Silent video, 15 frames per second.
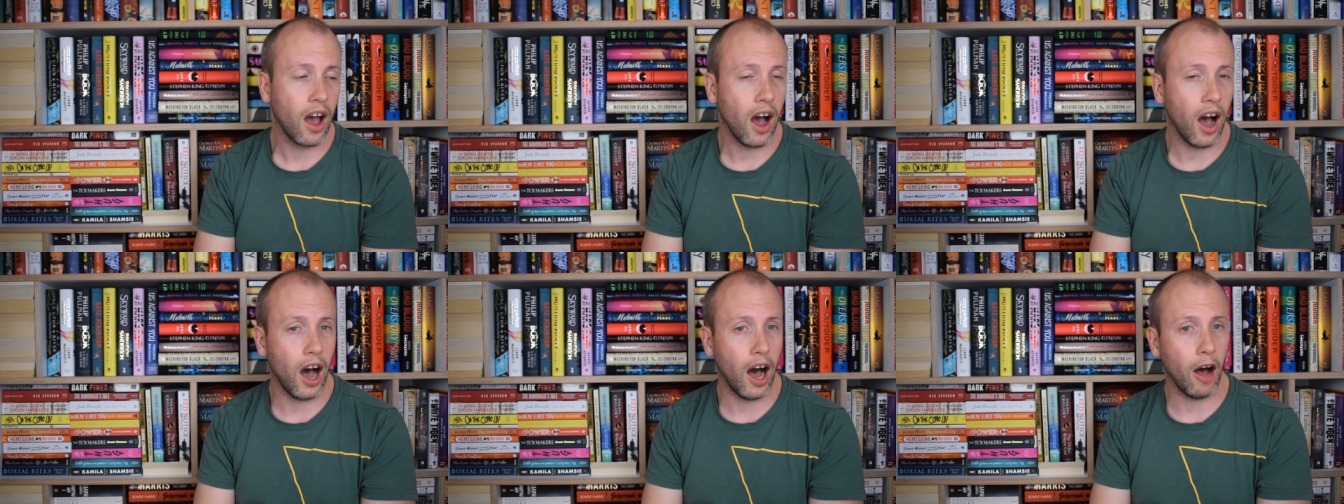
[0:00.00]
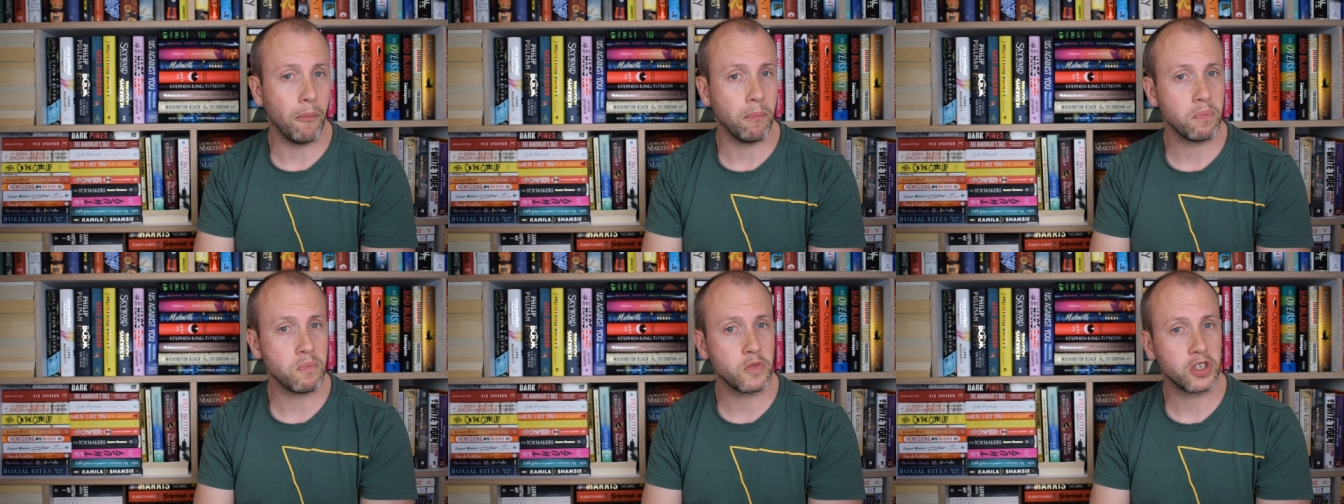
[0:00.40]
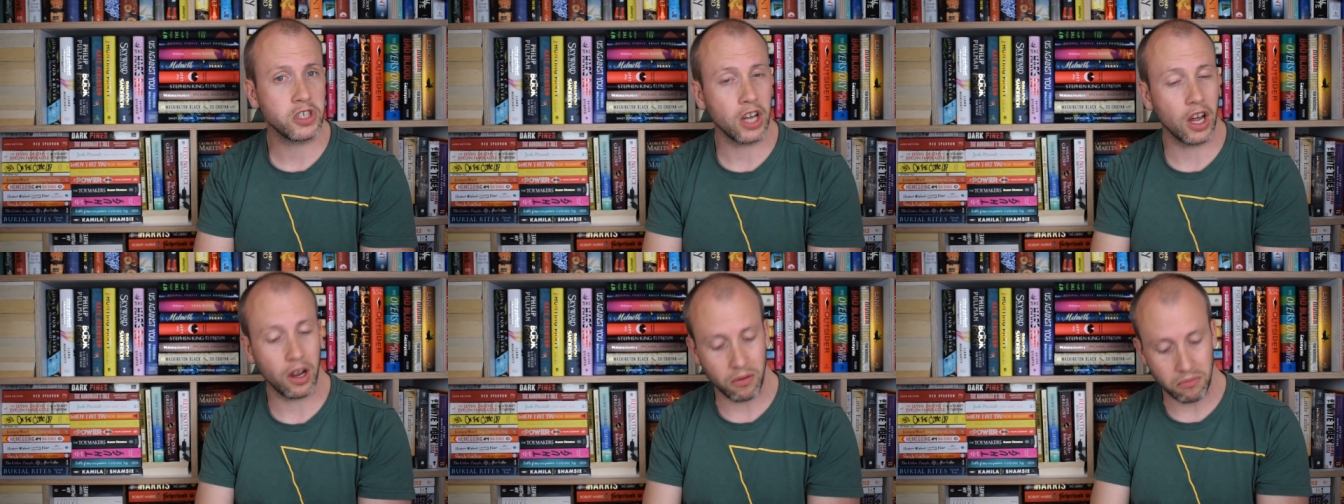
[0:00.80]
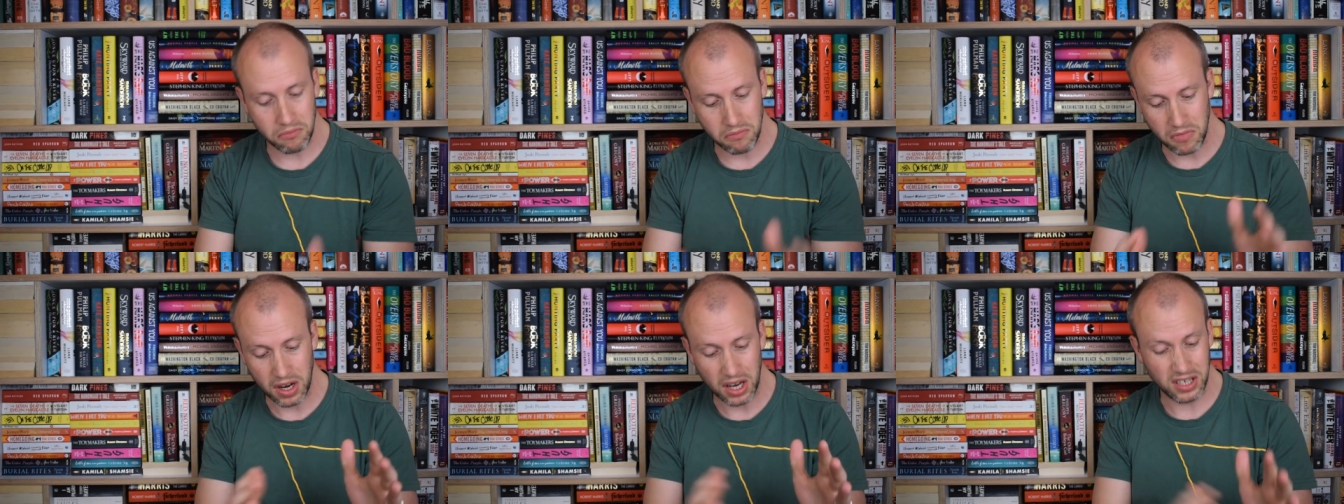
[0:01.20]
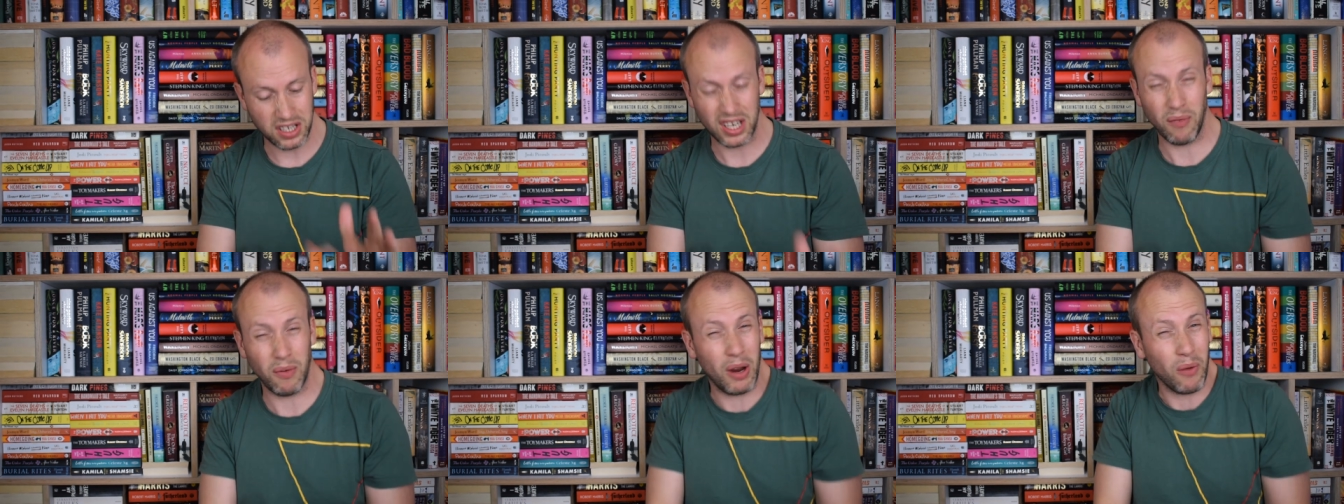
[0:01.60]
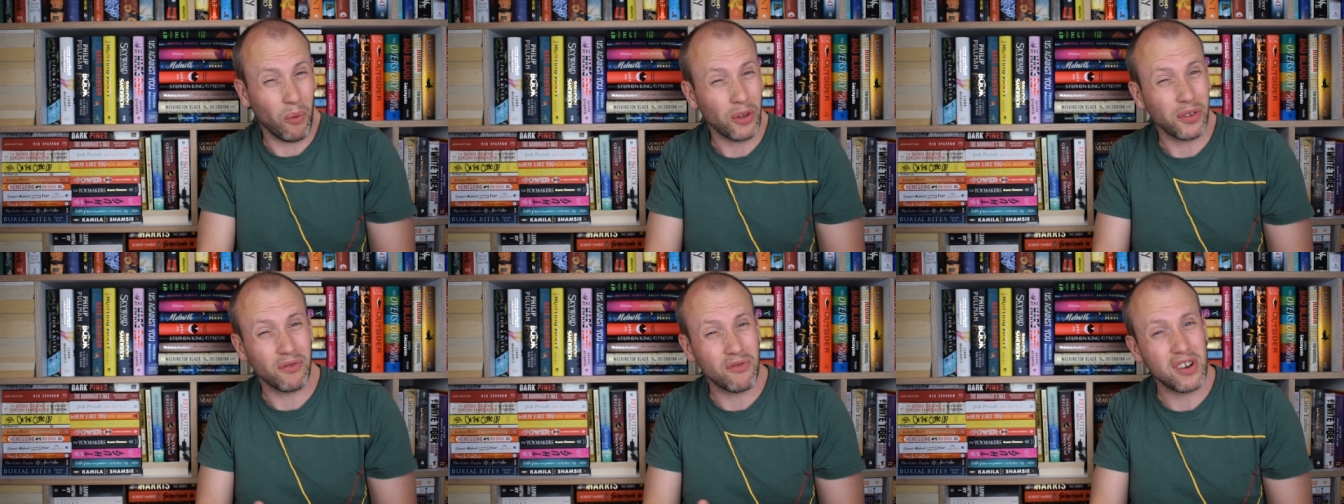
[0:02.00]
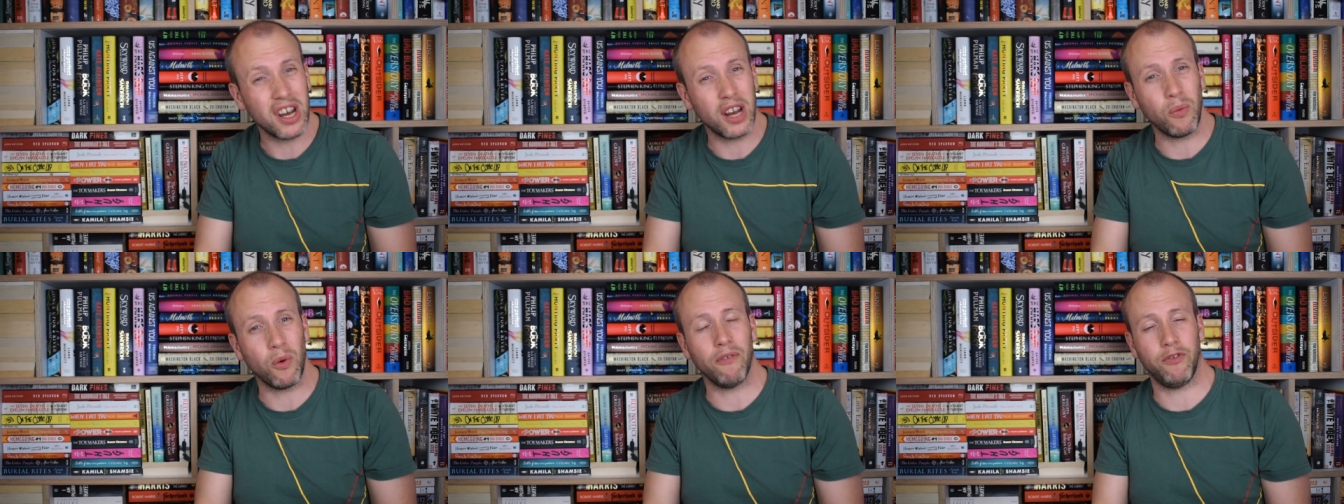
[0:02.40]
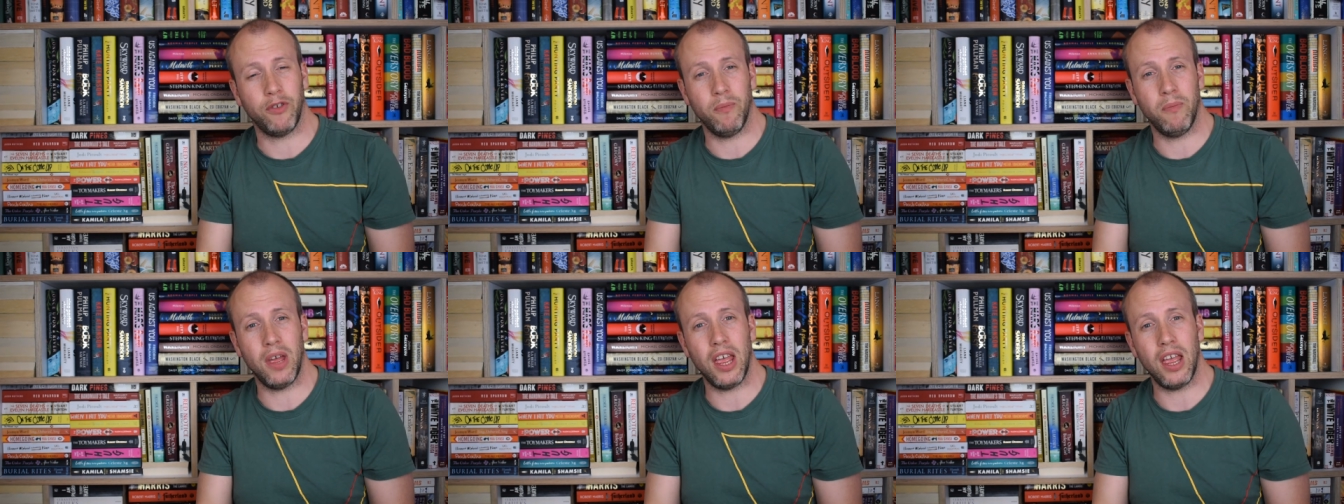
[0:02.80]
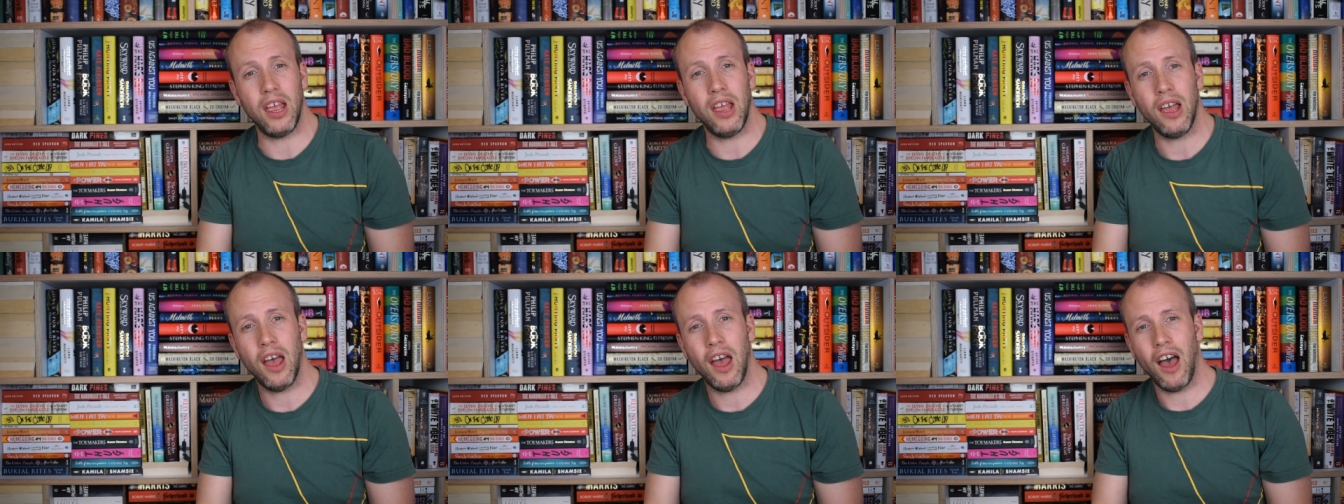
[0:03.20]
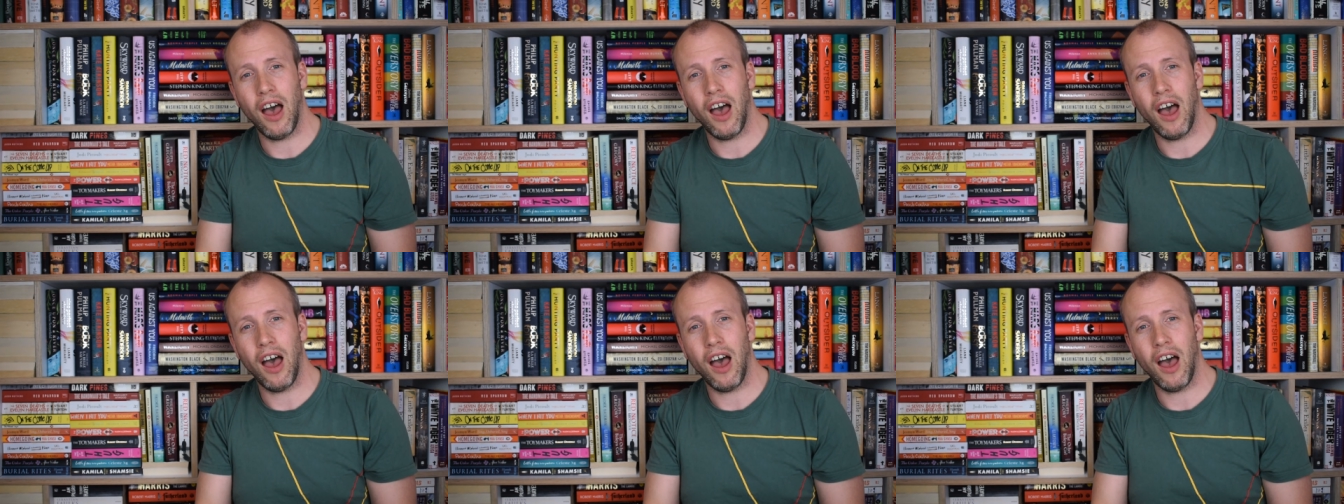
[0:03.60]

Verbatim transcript: Um, so in summary, it wasn't really one for me.